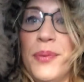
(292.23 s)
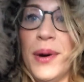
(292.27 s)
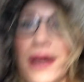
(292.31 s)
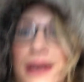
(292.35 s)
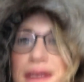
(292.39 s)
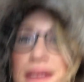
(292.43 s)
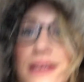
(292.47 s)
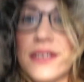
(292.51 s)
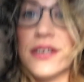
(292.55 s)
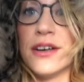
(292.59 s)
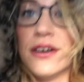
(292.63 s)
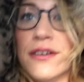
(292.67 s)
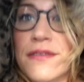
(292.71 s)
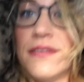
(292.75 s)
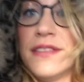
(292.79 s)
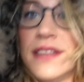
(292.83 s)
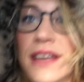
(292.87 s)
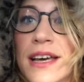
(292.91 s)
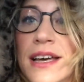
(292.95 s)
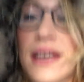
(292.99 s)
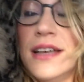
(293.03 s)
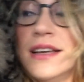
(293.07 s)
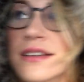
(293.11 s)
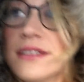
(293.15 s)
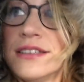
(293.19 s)
Buttoned off
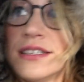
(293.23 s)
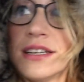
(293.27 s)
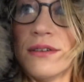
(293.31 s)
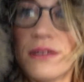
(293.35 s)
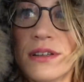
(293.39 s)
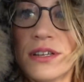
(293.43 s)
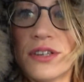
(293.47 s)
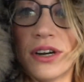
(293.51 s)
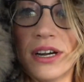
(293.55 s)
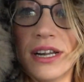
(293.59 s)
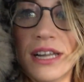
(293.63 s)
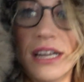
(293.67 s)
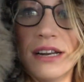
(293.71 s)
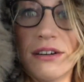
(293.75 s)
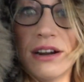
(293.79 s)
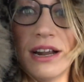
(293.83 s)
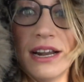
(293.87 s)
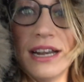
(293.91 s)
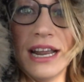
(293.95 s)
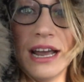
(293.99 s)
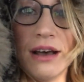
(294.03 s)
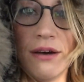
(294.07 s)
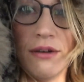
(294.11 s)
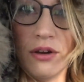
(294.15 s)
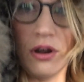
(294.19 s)
there. So Australian
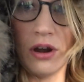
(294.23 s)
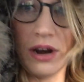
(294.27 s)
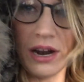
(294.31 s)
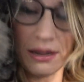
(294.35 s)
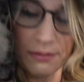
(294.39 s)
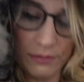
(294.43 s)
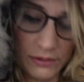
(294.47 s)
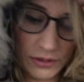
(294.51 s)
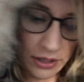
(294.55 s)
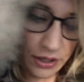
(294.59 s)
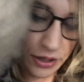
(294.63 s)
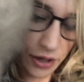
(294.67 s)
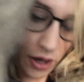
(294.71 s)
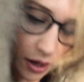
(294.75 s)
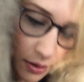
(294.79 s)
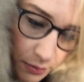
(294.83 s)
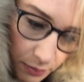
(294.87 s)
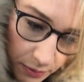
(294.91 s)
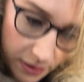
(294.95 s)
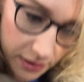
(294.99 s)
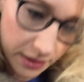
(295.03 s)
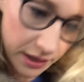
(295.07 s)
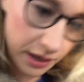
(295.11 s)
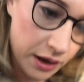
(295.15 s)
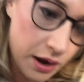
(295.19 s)
right now, not able to
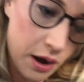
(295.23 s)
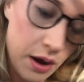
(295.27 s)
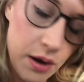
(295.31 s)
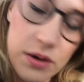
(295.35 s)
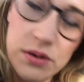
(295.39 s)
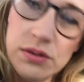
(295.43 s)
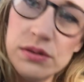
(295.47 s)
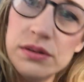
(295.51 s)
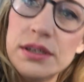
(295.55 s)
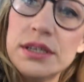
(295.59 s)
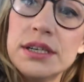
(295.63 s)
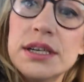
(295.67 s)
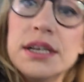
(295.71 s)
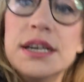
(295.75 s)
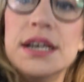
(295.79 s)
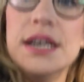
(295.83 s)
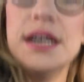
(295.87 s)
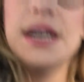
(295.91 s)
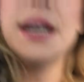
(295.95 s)
cope with the cold.